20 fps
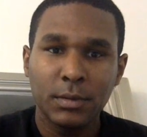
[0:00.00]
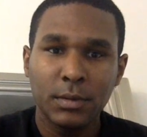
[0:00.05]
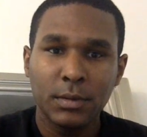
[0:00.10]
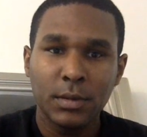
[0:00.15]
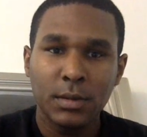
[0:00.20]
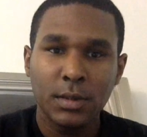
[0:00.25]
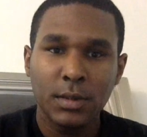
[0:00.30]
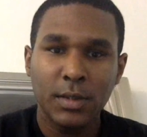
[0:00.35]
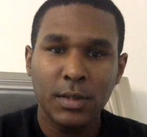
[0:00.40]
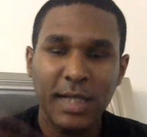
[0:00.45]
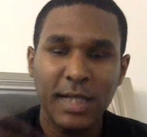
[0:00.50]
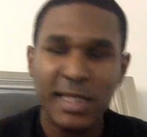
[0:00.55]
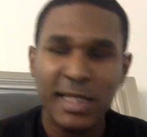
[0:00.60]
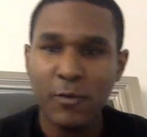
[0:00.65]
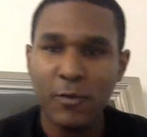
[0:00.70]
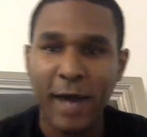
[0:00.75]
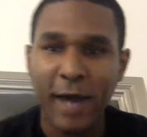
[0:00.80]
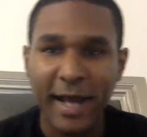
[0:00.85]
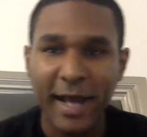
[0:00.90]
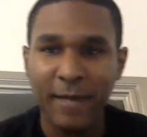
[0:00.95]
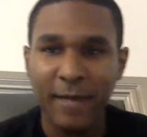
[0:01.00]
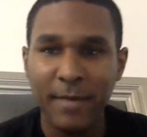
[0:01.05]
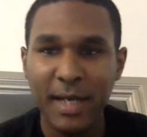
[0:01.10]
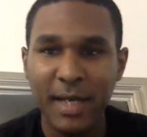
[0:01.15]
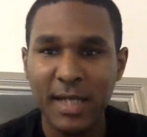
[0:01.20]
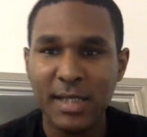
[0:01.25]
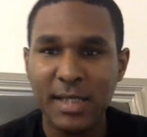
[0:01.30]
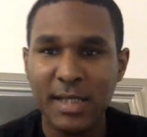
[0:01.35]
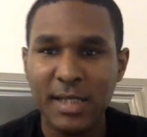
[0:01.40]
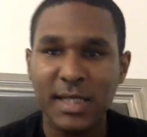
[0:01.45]
So this is why the
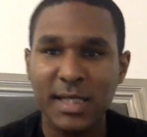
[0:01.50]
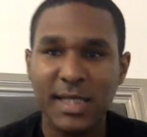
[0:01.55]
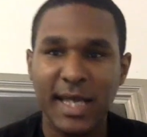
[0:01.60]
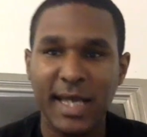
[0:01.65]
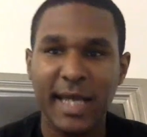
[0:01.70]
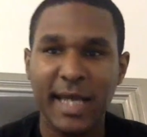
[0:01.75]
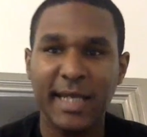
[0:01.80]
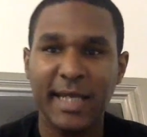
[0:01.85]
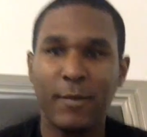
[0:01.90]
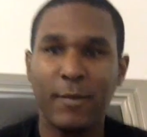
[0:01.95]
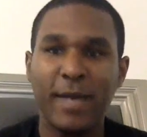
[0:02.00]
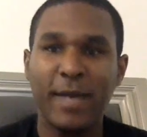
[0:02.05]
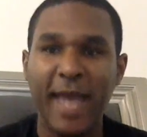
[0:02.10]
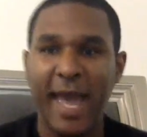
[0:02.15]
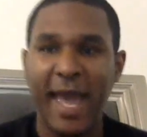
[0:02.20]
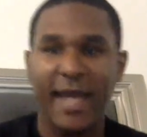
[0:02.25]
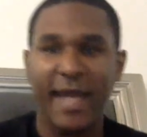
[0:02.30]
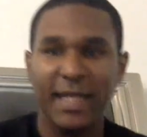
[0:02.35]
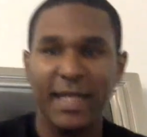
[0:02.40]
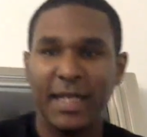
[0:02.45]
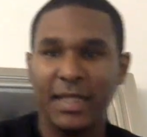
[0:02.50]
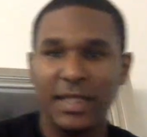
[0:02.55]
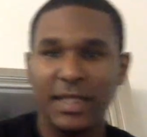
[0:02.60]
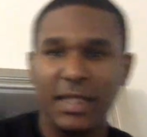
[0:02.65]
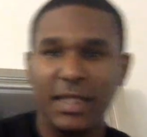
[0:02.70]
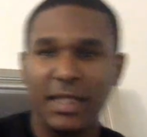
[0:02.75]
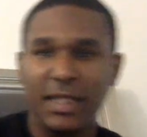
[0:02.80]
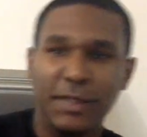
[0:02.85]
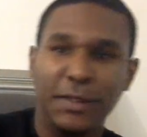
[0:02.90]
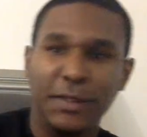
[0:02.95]
minister said that we had
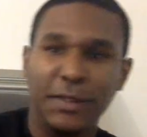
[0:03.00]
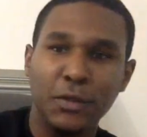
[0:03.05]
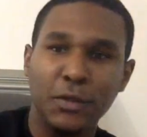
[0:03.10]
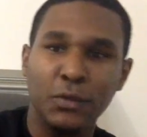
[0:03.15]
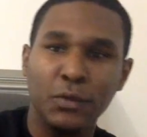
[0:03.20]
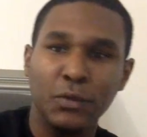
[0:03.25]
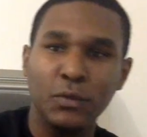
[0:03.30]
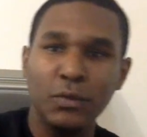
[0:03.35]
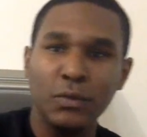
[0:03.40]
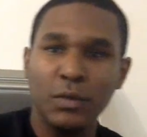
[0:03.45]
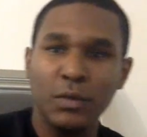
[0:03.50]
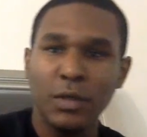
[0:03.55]
nothing to do